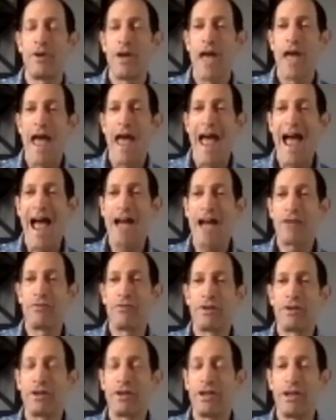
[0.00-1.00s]

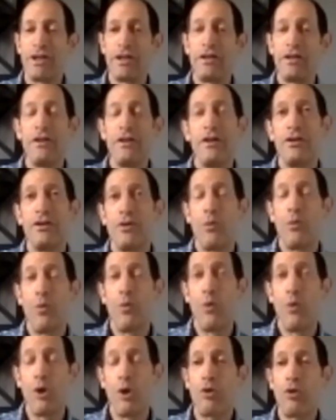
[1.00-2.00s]
accurately
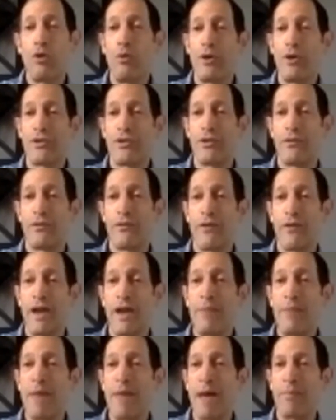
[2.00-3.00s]
work with the
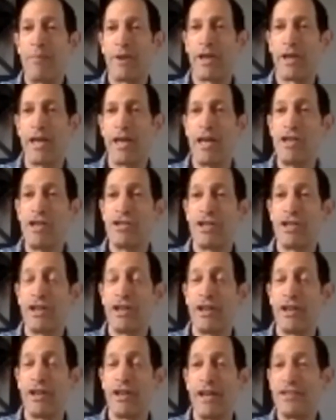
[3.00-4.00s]
frame
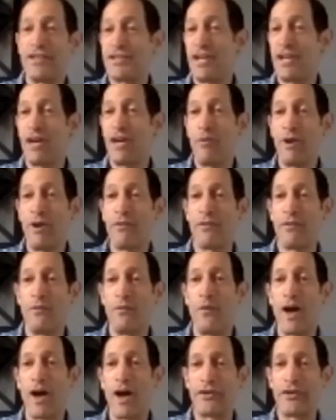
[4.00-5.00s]
application and stay away from
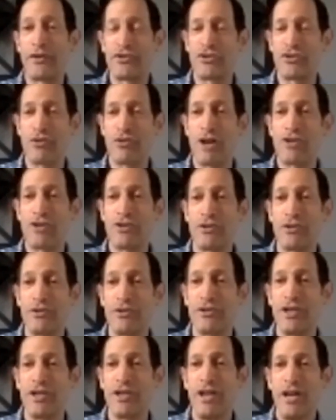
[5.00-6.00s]
vital
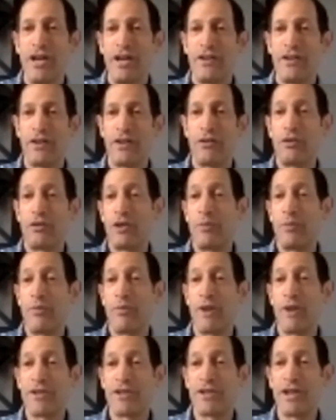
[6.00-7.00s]
structures that are only
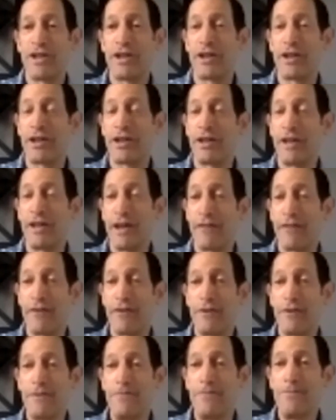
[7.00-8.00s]
present on a
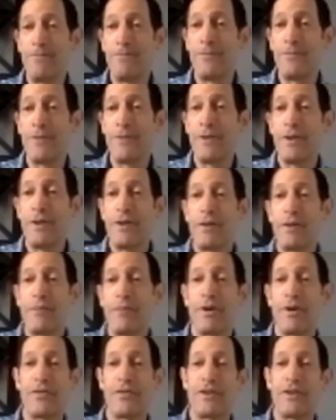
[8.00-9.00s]
cadaver.
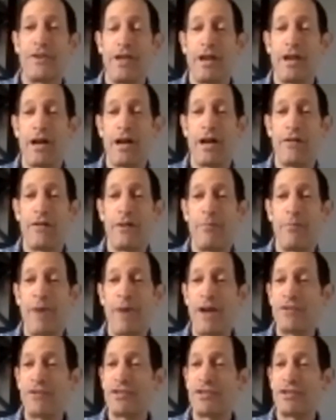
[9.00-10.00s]
But the
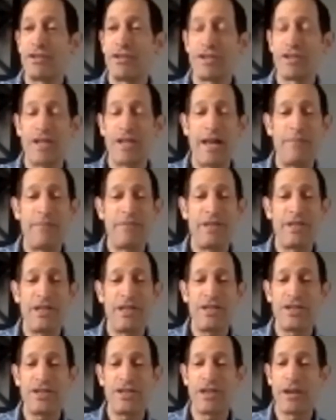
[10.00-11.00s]
bioskills lab
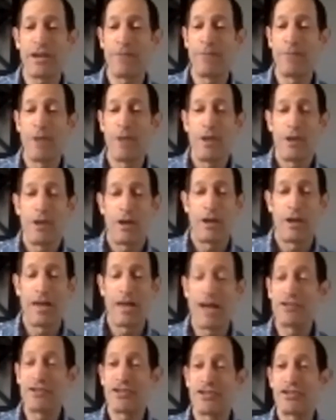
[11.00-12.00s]
teaching
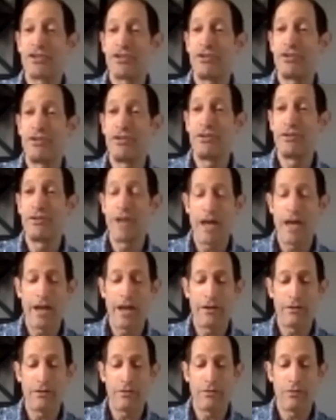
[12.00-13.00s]
allows us to do
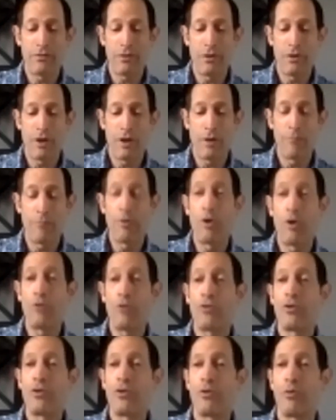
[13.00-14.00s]
that
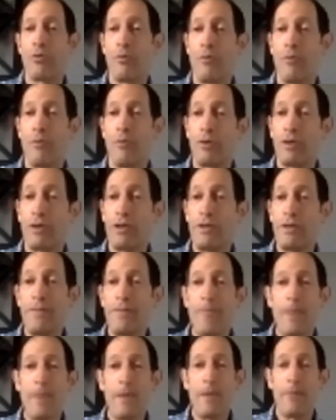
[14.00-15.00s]
both remotely
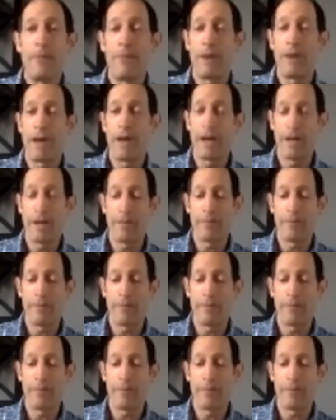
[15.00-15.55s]
by